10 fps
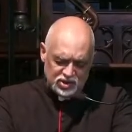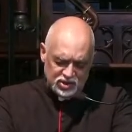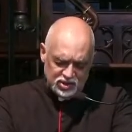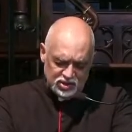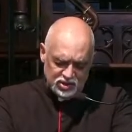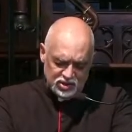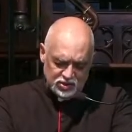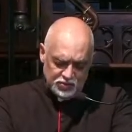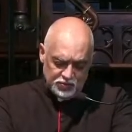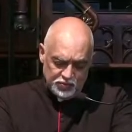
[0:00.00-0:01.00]

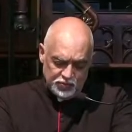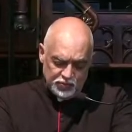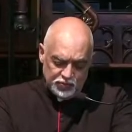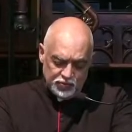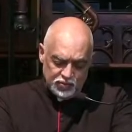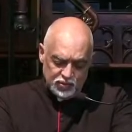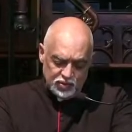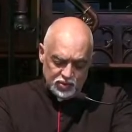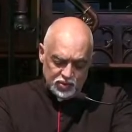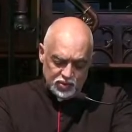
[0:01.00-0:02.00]

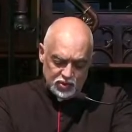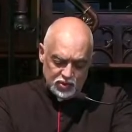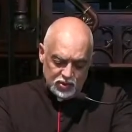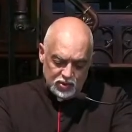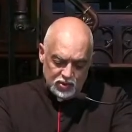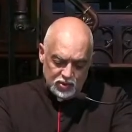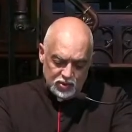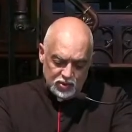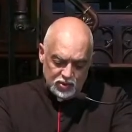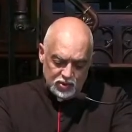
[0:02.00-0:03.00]

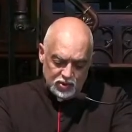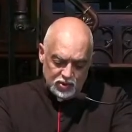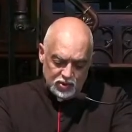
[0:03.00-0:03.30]
Nothing is said.